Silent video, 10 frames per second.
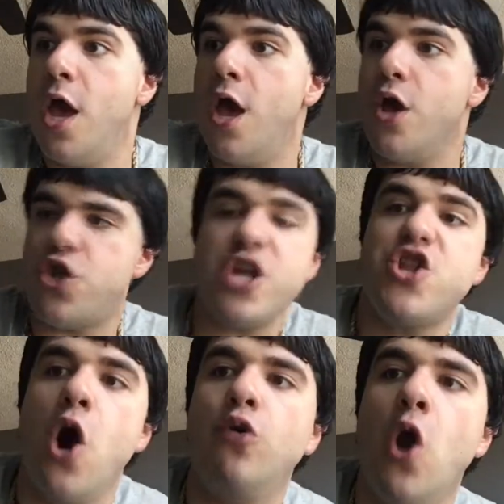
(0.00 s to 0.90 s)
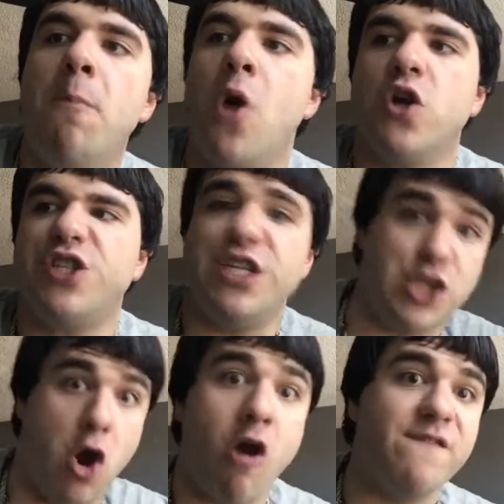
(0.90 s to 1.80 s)
She showed no mercy
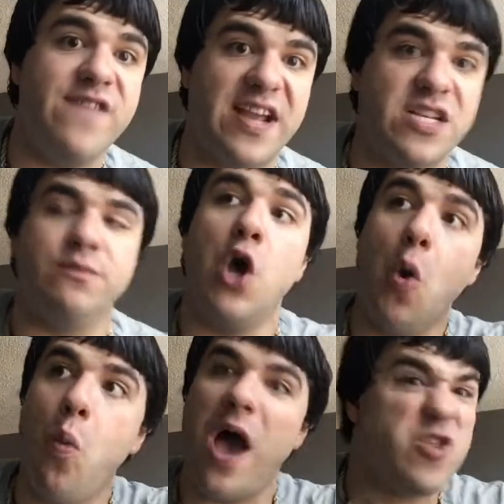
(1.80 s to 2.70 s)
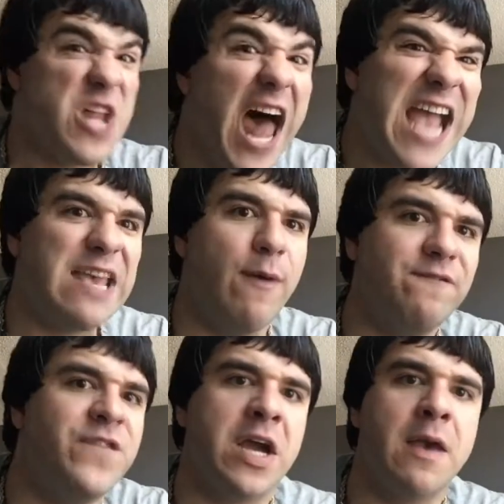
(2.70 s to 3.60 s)
to her victims. Why should I give a
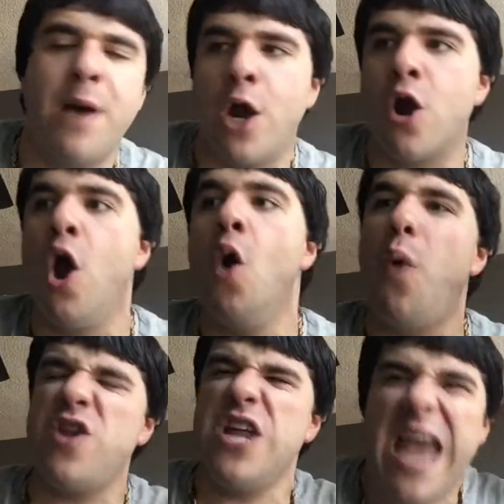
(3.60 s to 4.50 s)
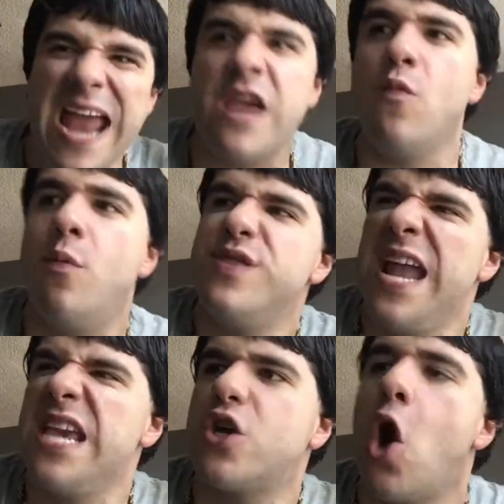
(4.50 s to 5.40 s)
fuck about her? Why should anyone with
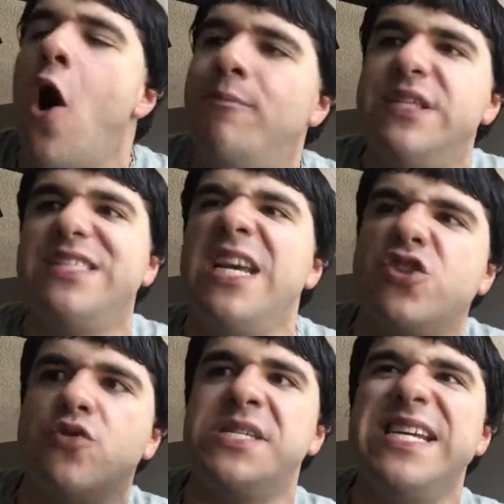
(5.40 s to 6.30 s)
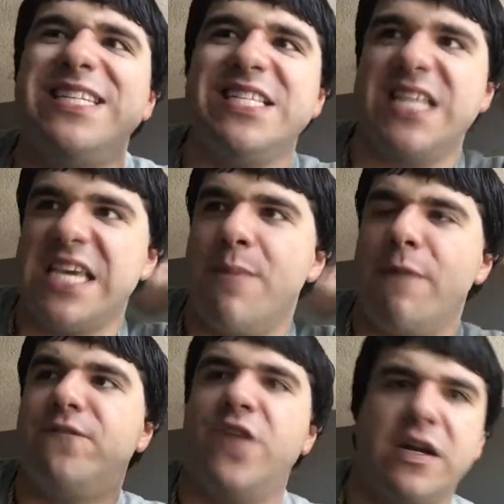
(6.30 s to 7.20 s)
any common sense or decency give a
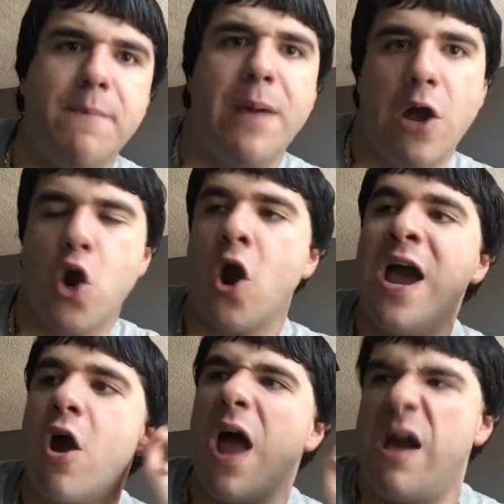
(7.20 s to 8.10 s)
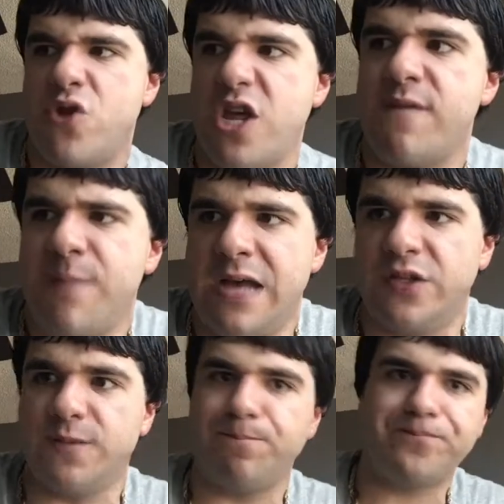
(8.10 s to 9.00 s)
fuck about her or how she feels?